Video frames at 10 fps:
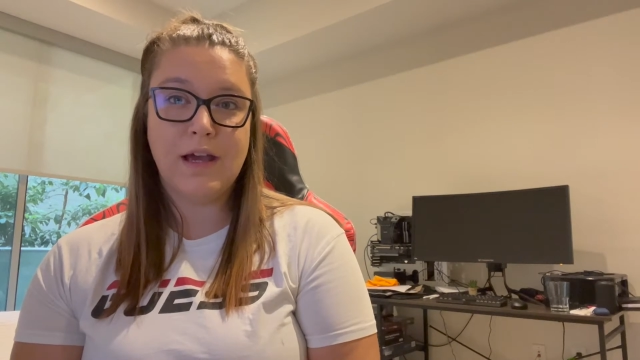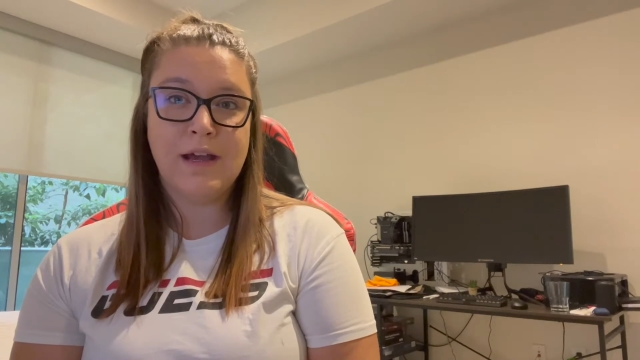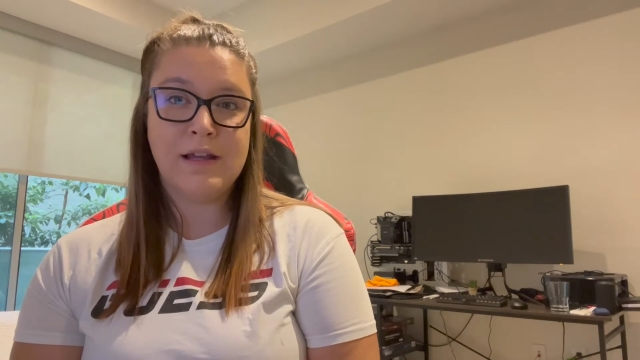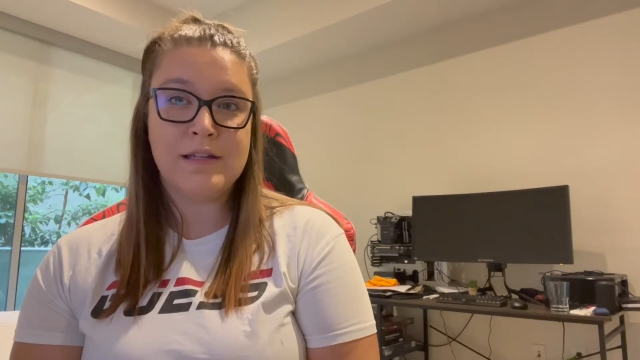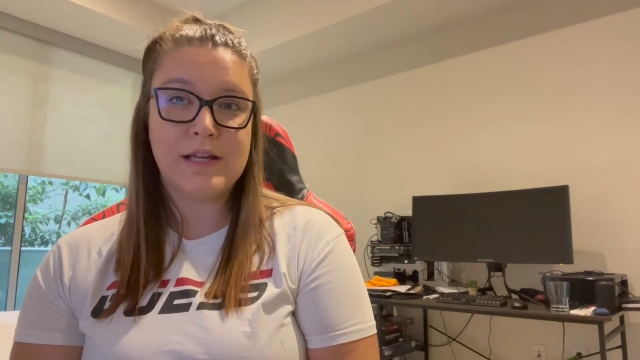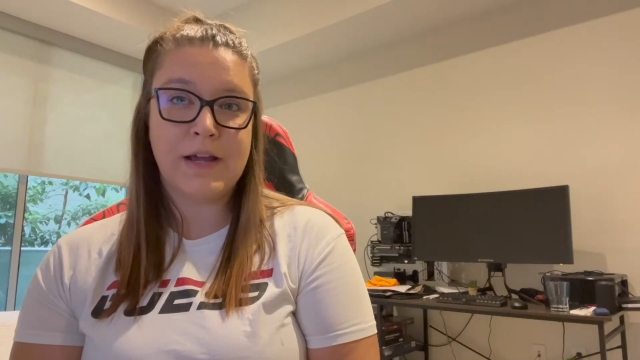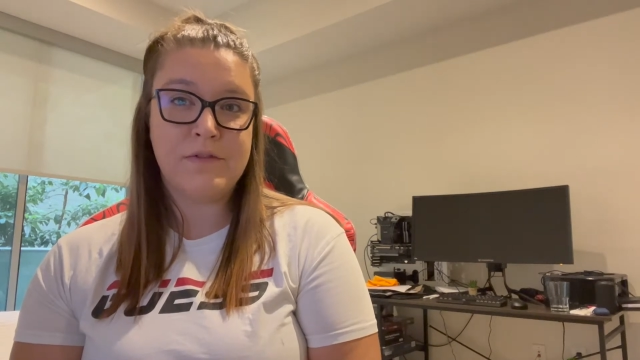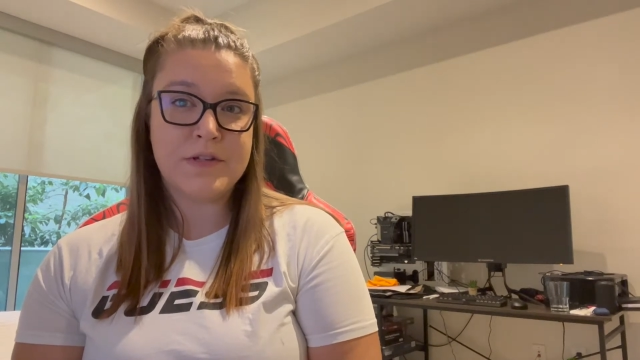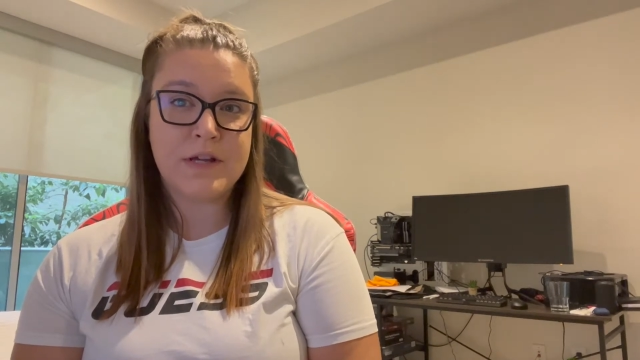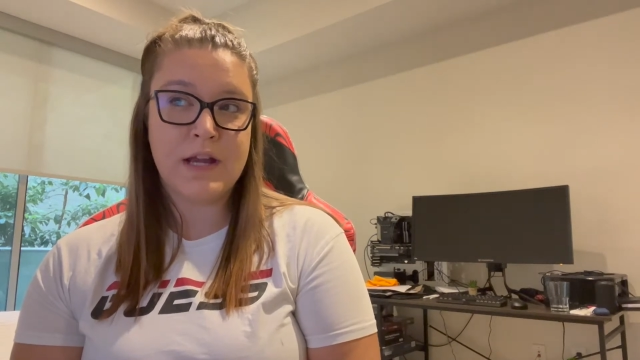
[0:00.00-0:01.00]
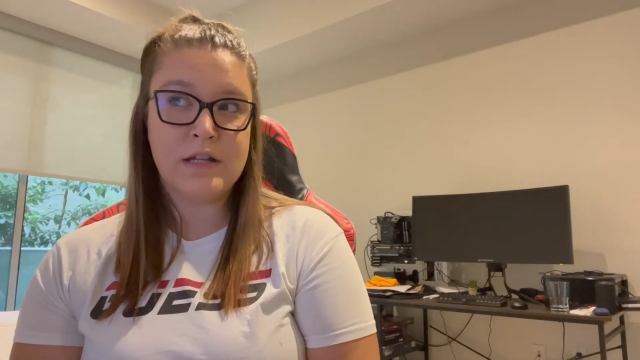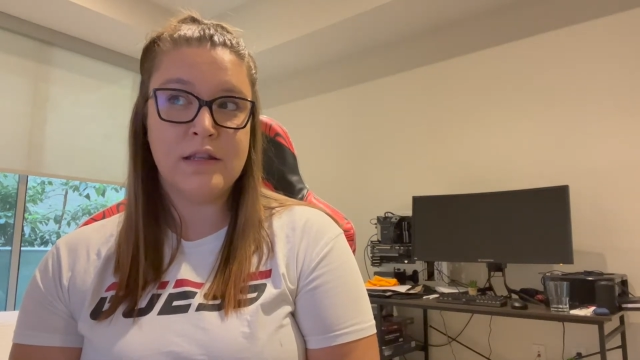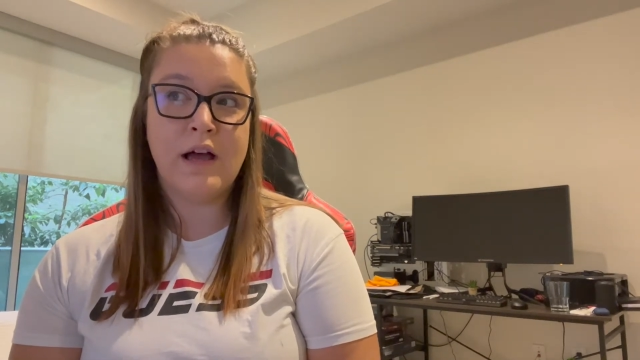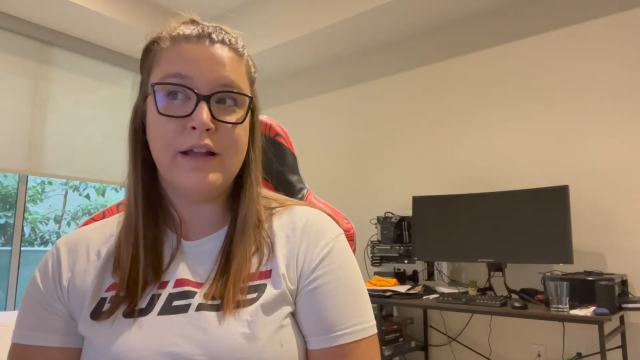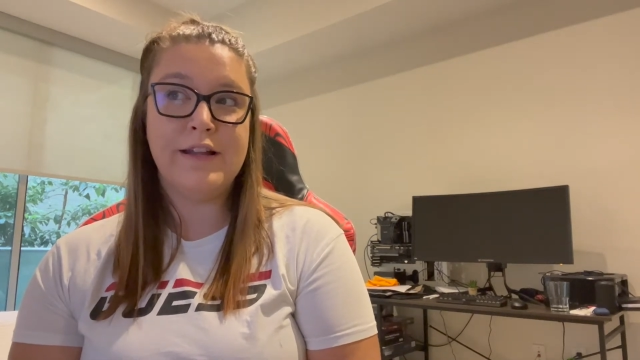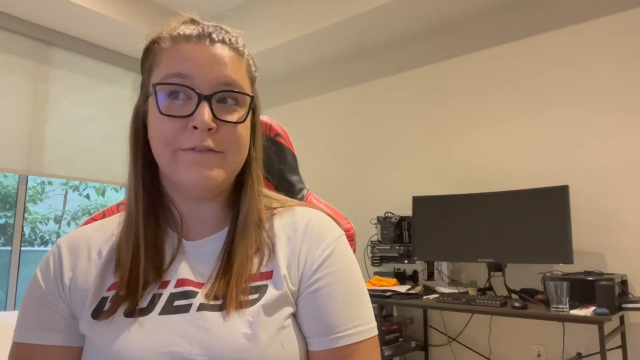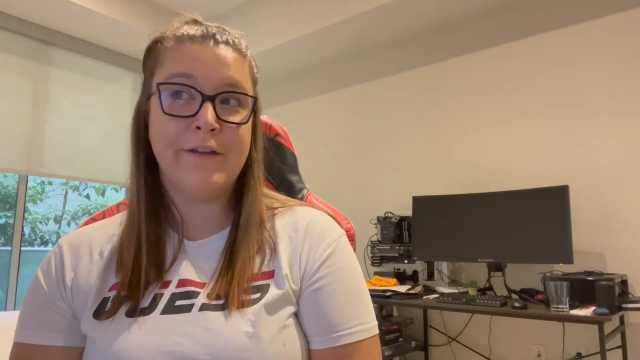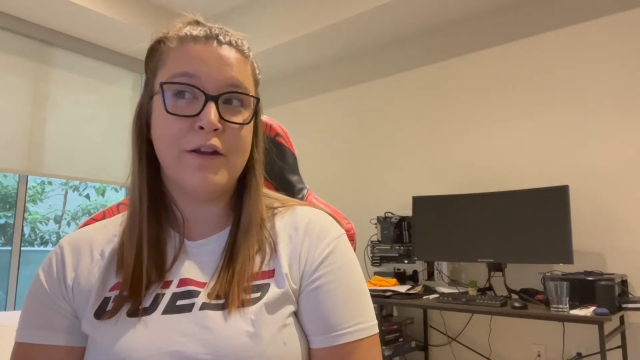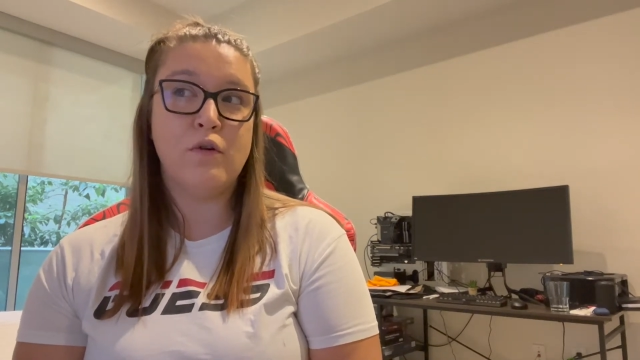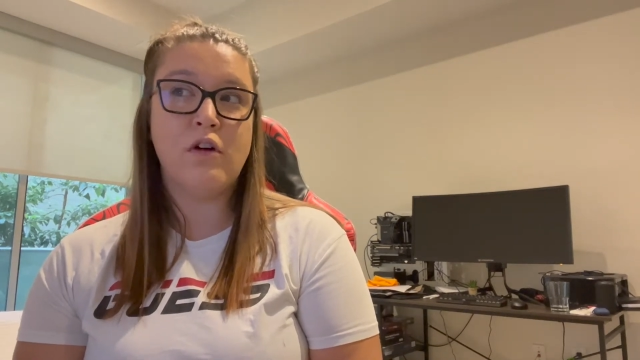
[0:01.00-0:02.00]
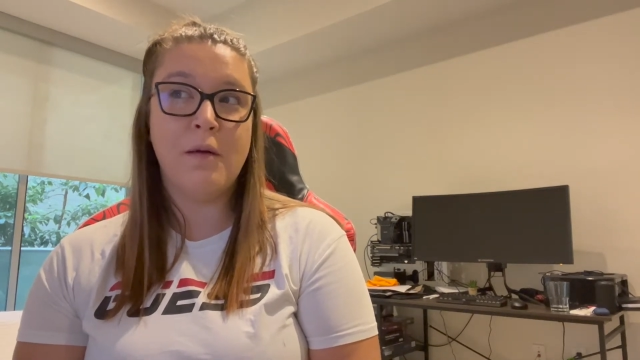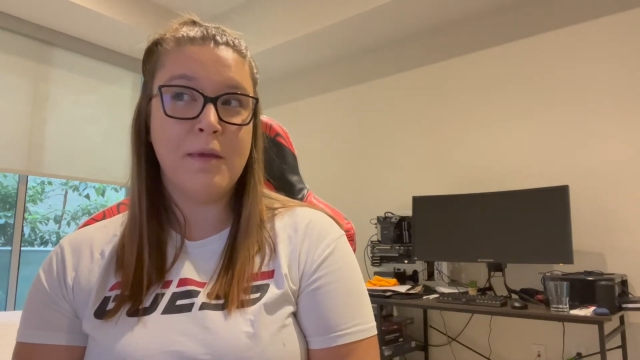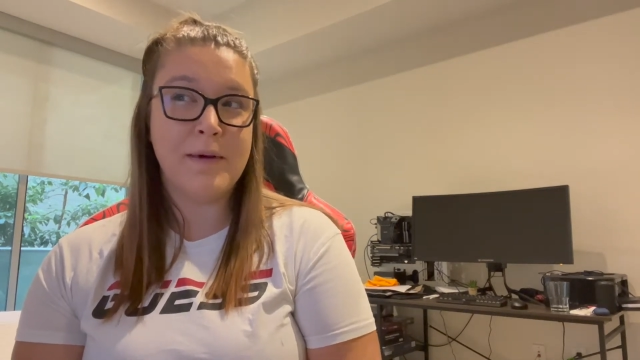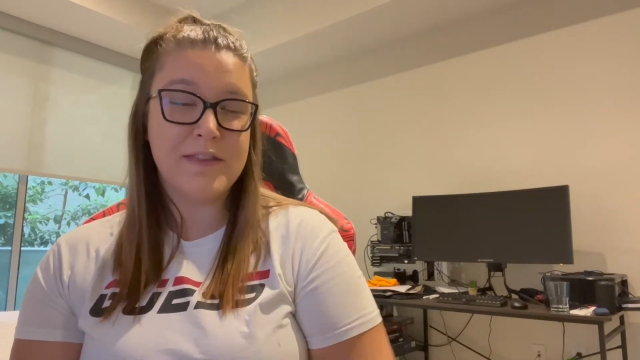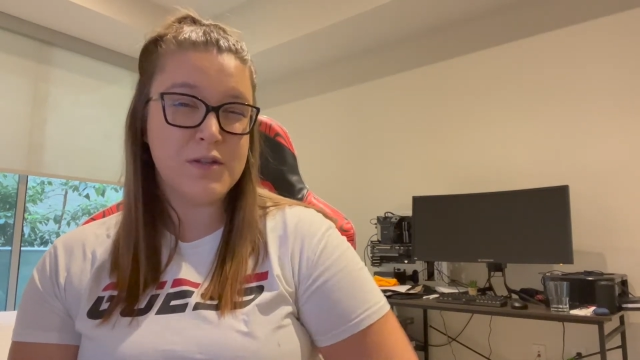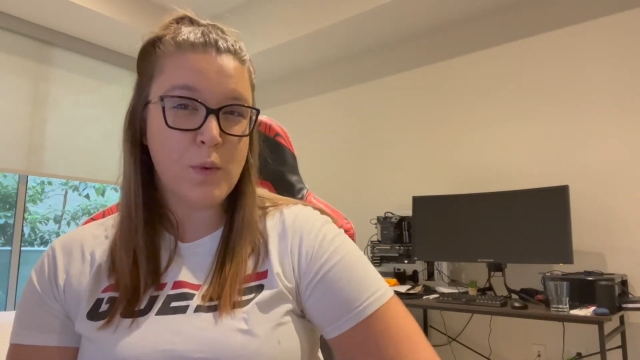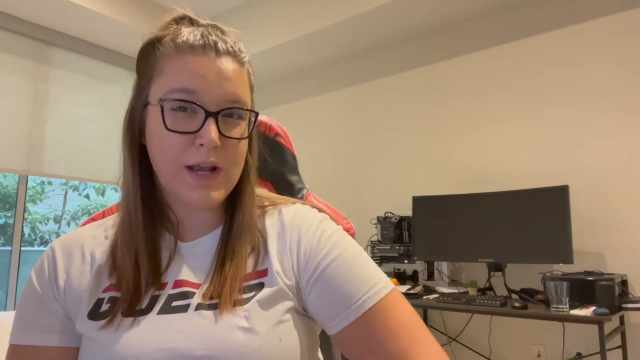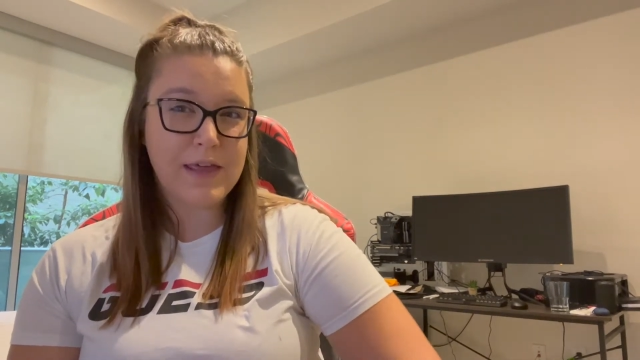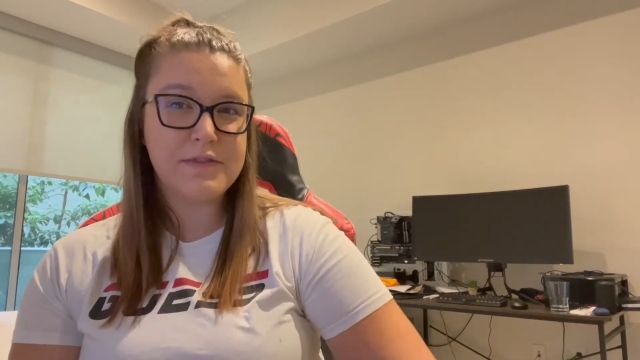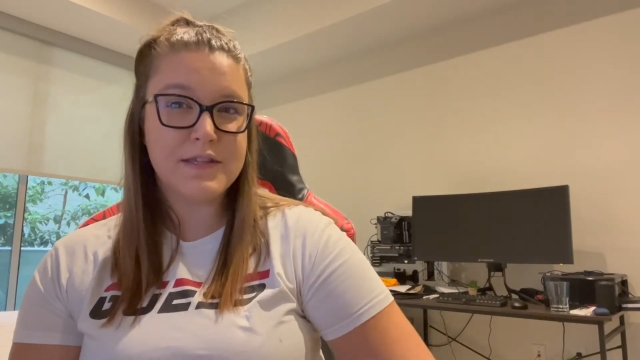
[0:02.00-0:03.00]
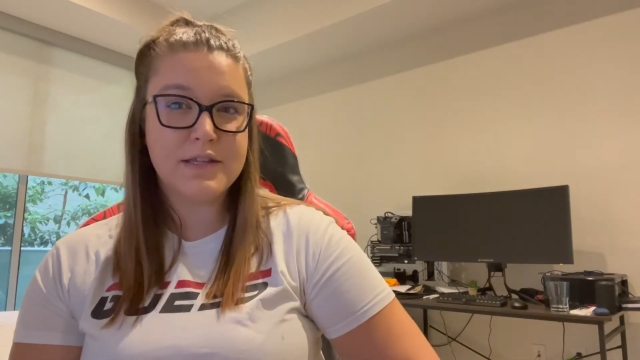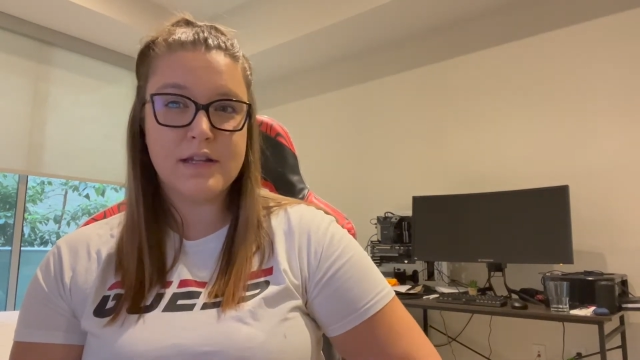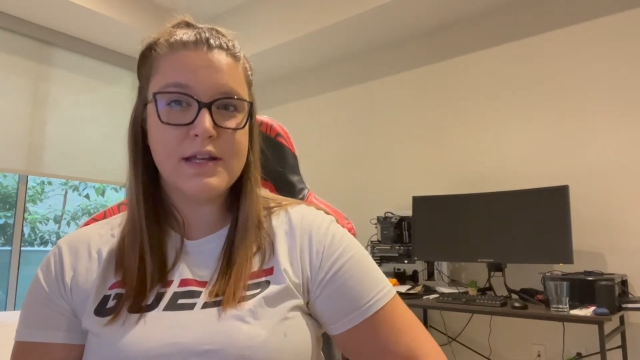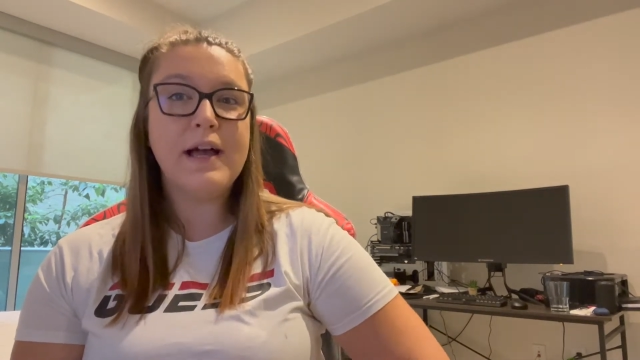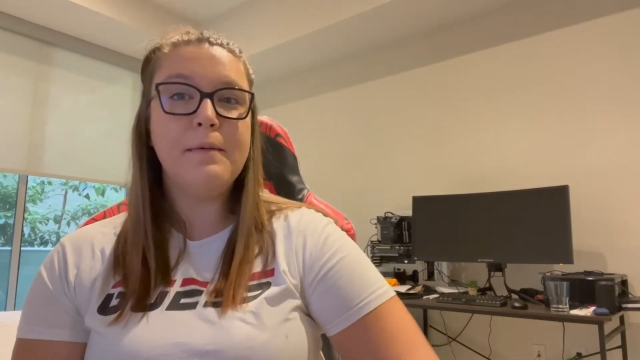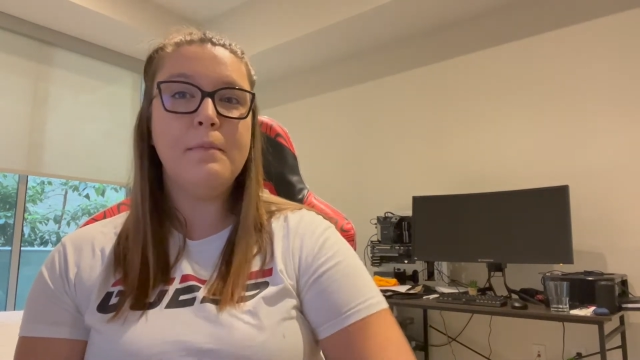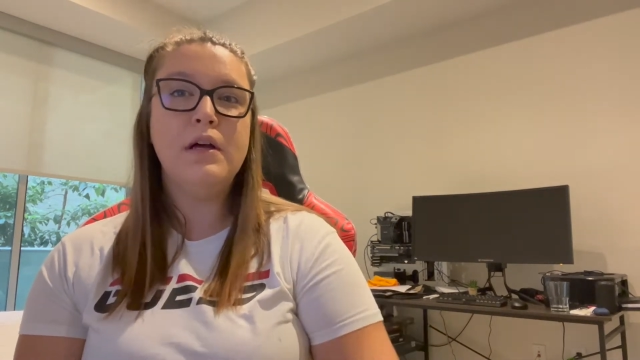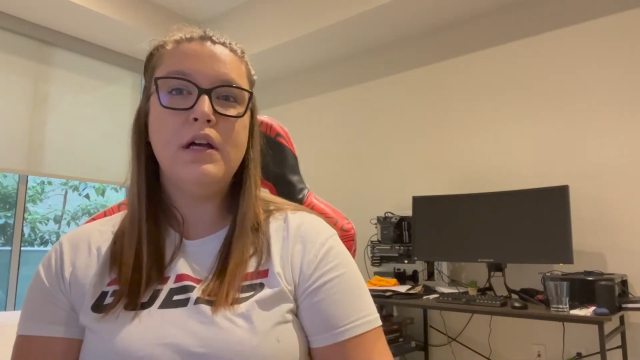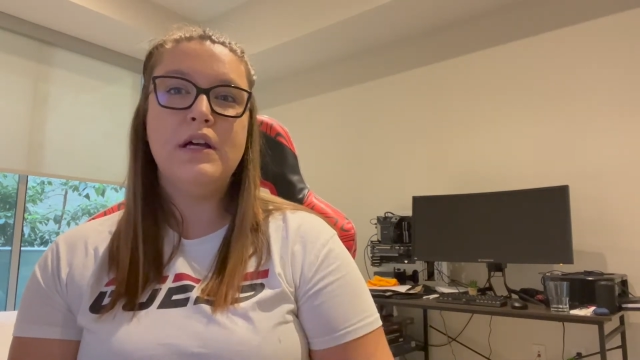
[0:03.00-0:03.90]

and I've decided that if they don't call me by the 20th to set a time,